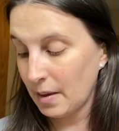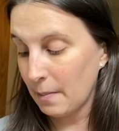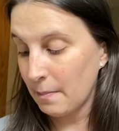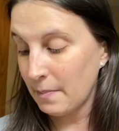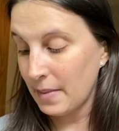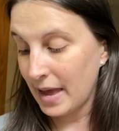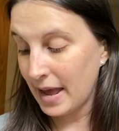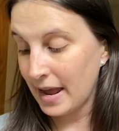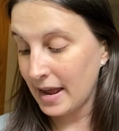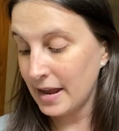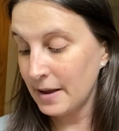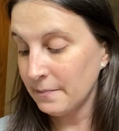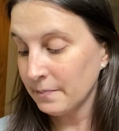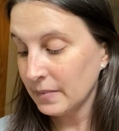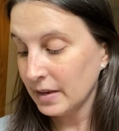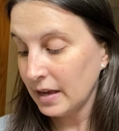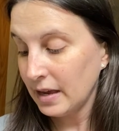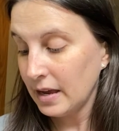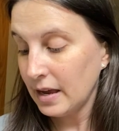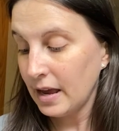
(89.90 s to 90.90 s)
May.
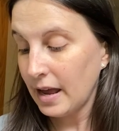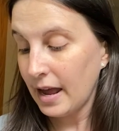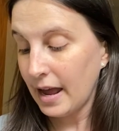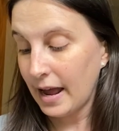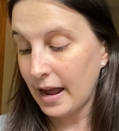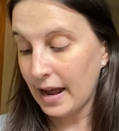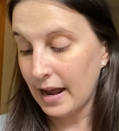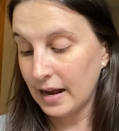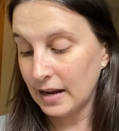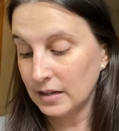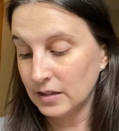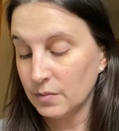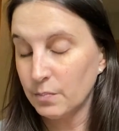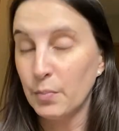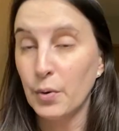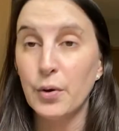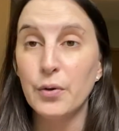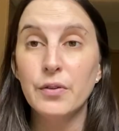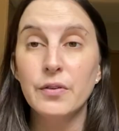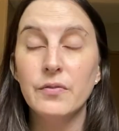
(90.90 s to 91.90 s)
And
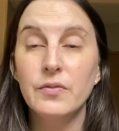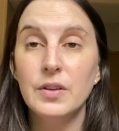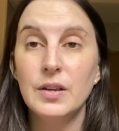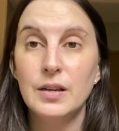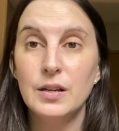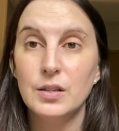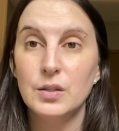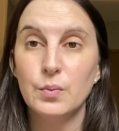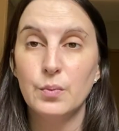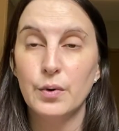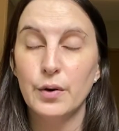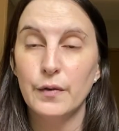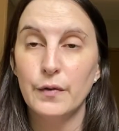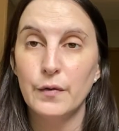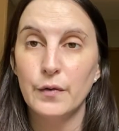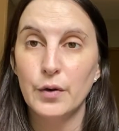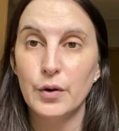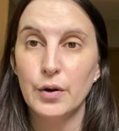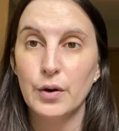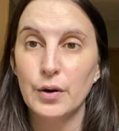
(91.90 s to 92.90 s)
both of these were
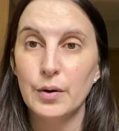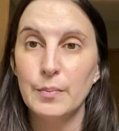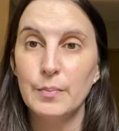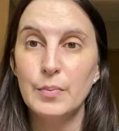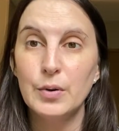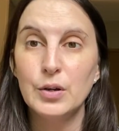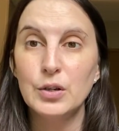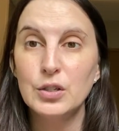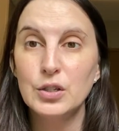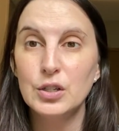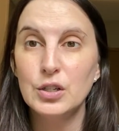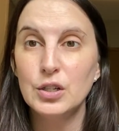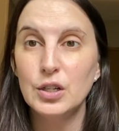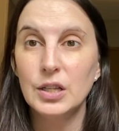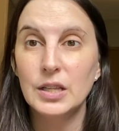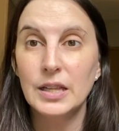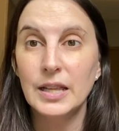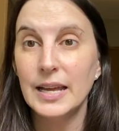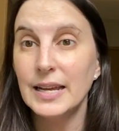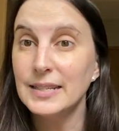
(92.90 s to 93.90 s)
for book
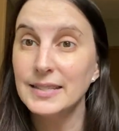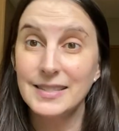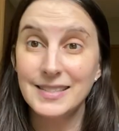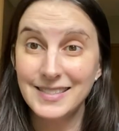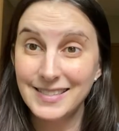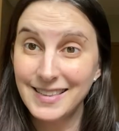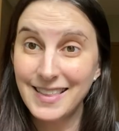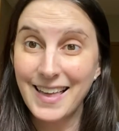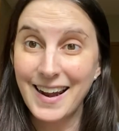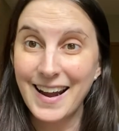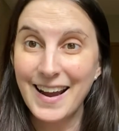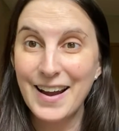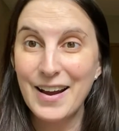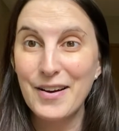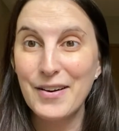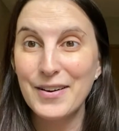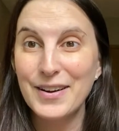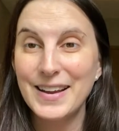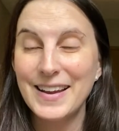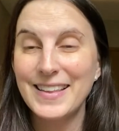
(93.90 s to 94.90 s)
lists that
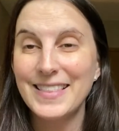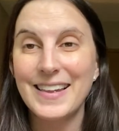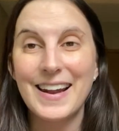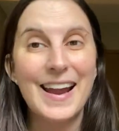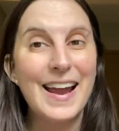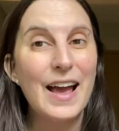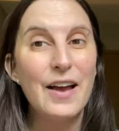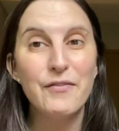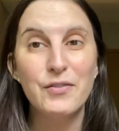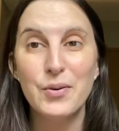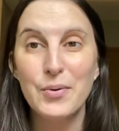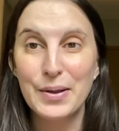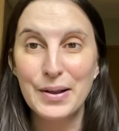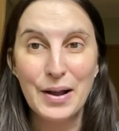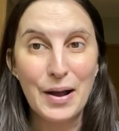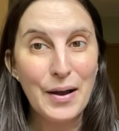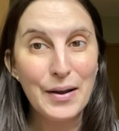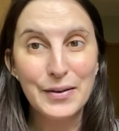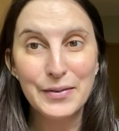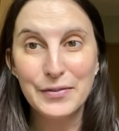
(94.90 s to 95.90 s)
I have going
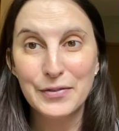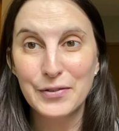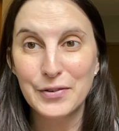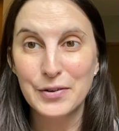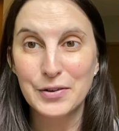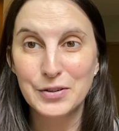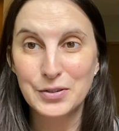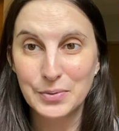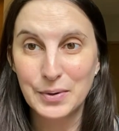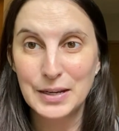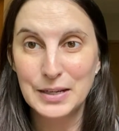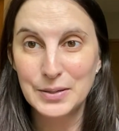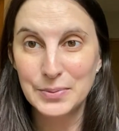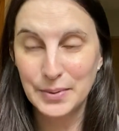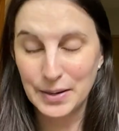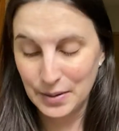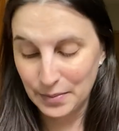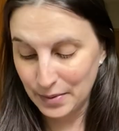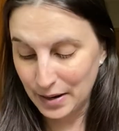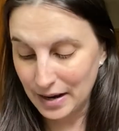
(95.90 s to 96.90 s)
on for
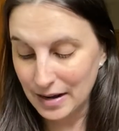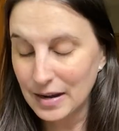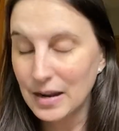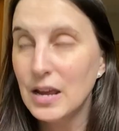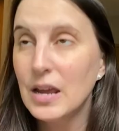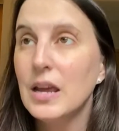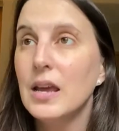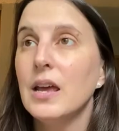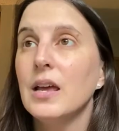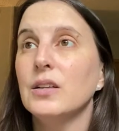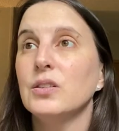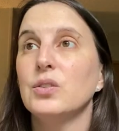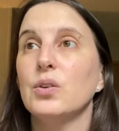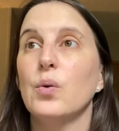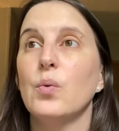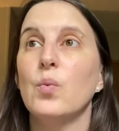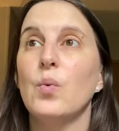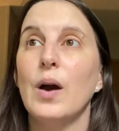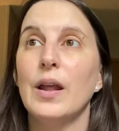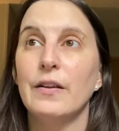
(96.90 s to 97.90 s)
2021.
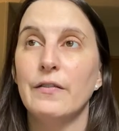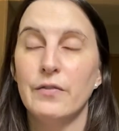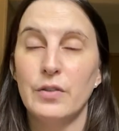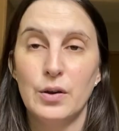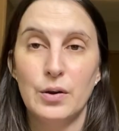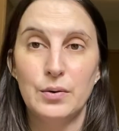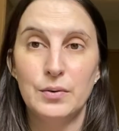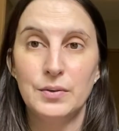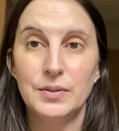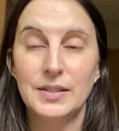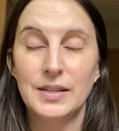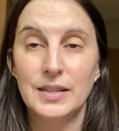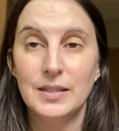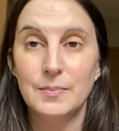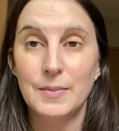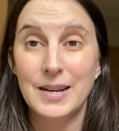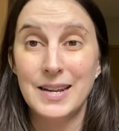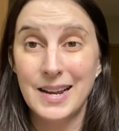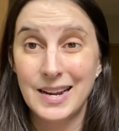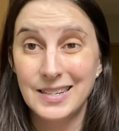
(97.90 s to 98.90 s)
So one of those is
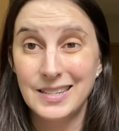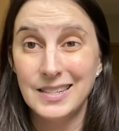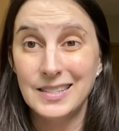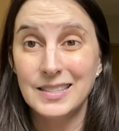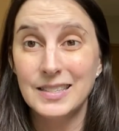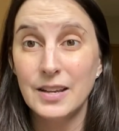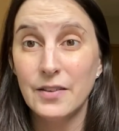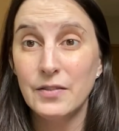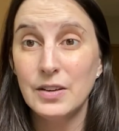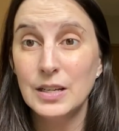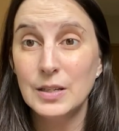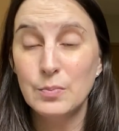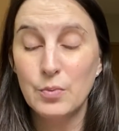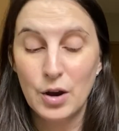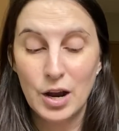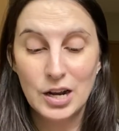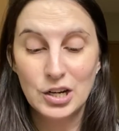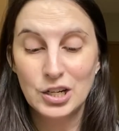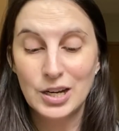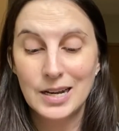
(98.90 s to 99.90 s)
my 1970s
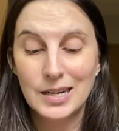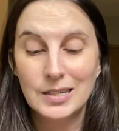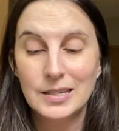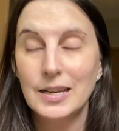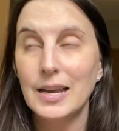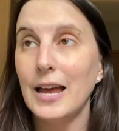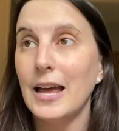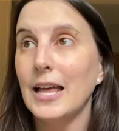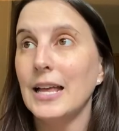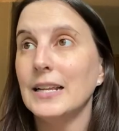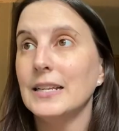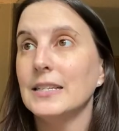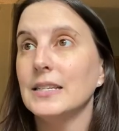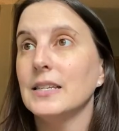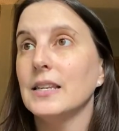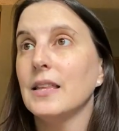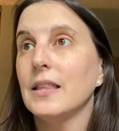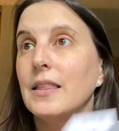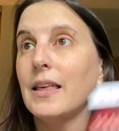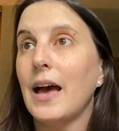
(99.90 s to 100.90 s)
project,
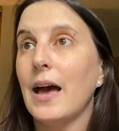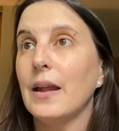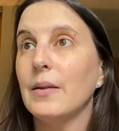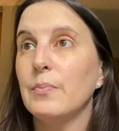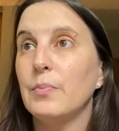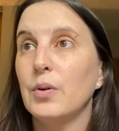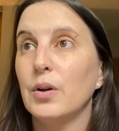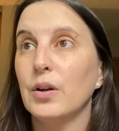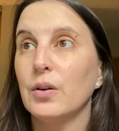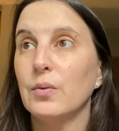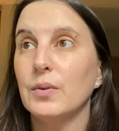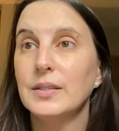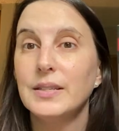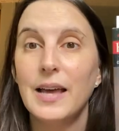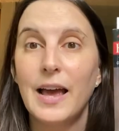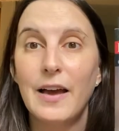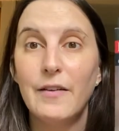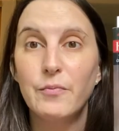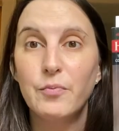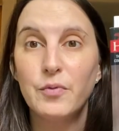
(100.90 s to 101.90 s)
and that book was
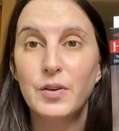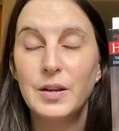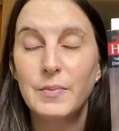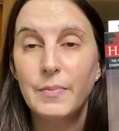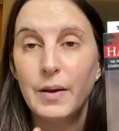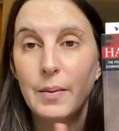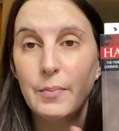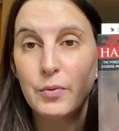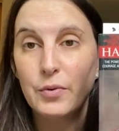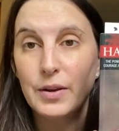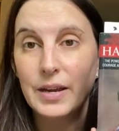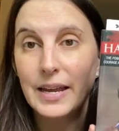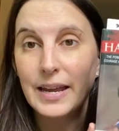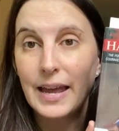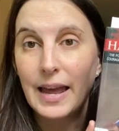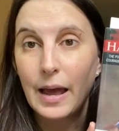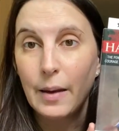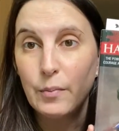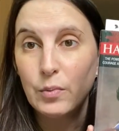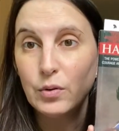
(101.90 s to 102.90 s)
Half Breed by Maria
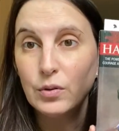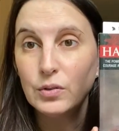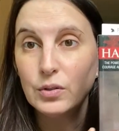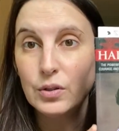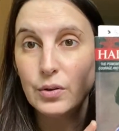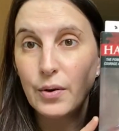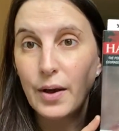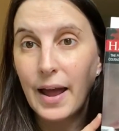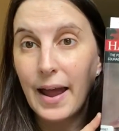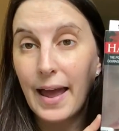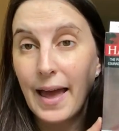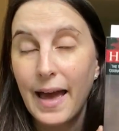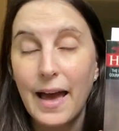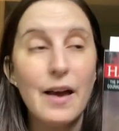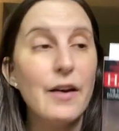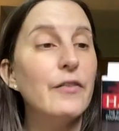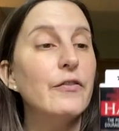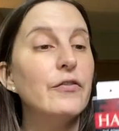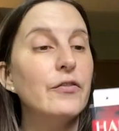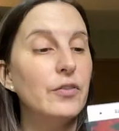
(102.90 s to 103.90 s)
Campbell. So I
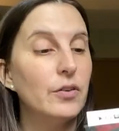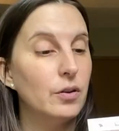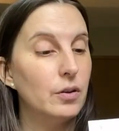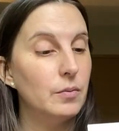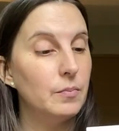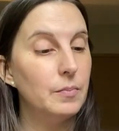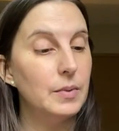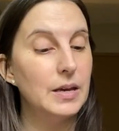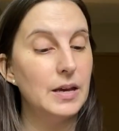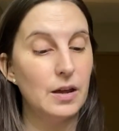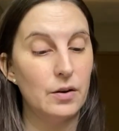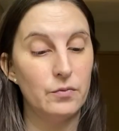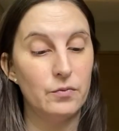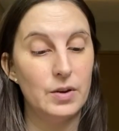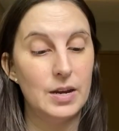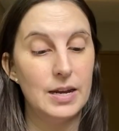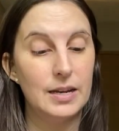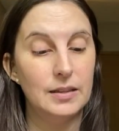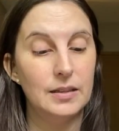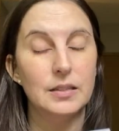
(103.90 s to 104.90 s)
have begun
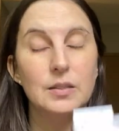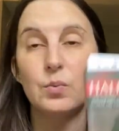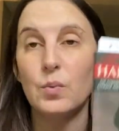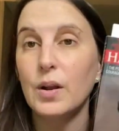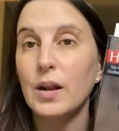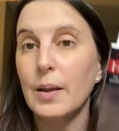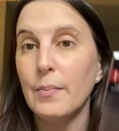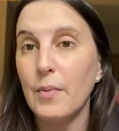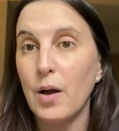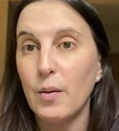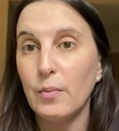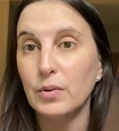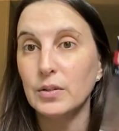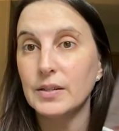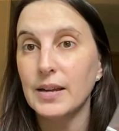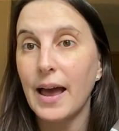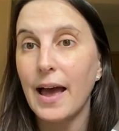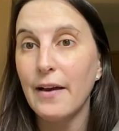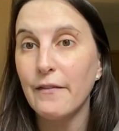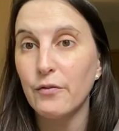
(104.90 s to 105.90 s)
reading this one. I'm
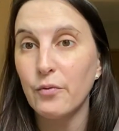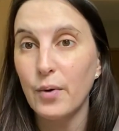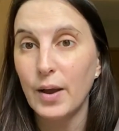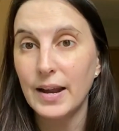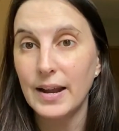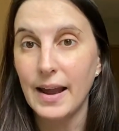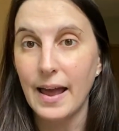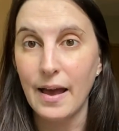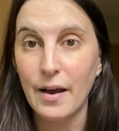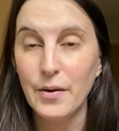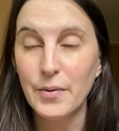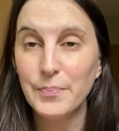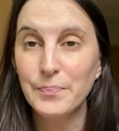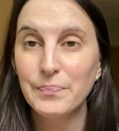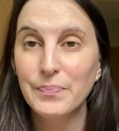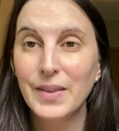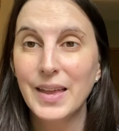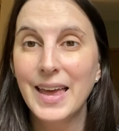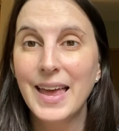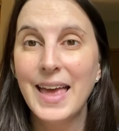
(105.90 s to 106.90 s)
almost halfway now.
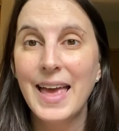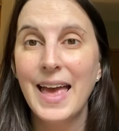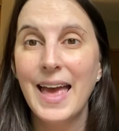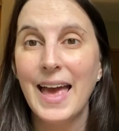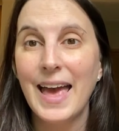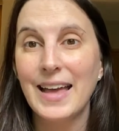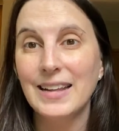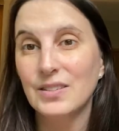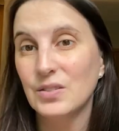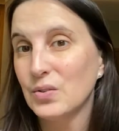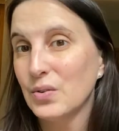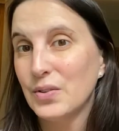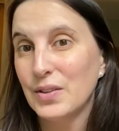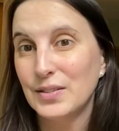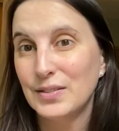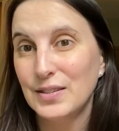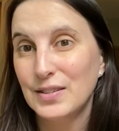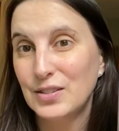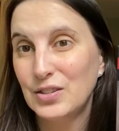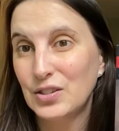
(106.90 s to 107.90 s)
And so
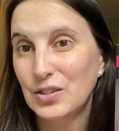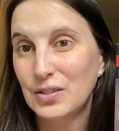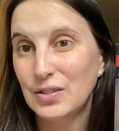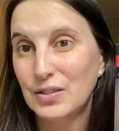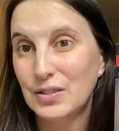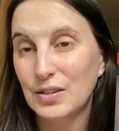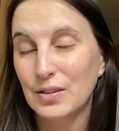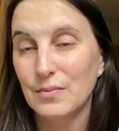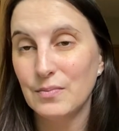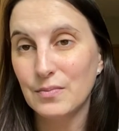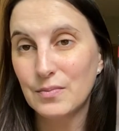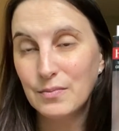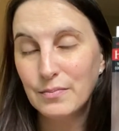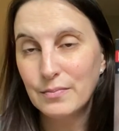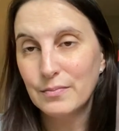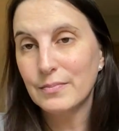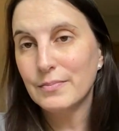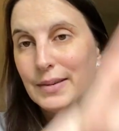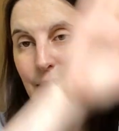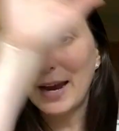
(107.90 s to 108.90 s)
this is just
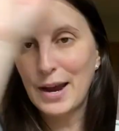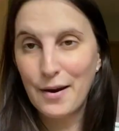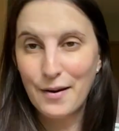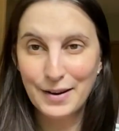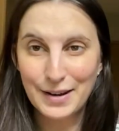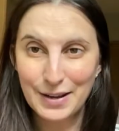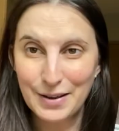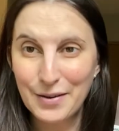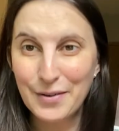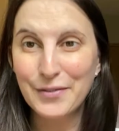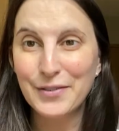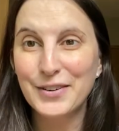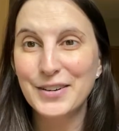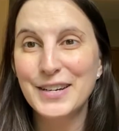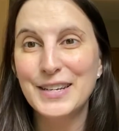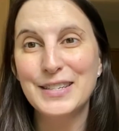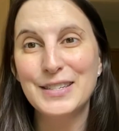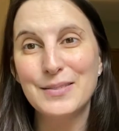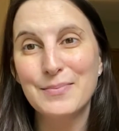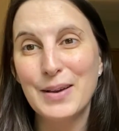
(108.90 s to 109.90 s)
carrying over
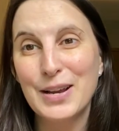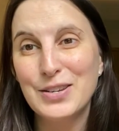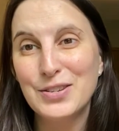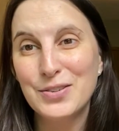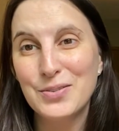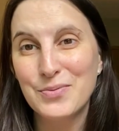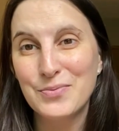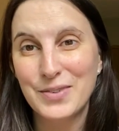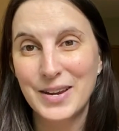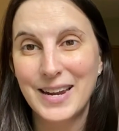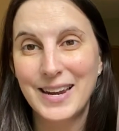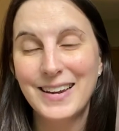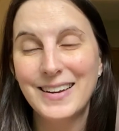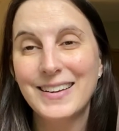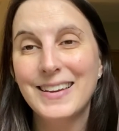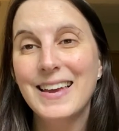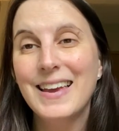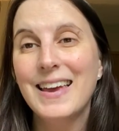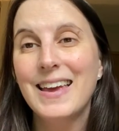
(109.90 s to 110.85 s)
into my June reading.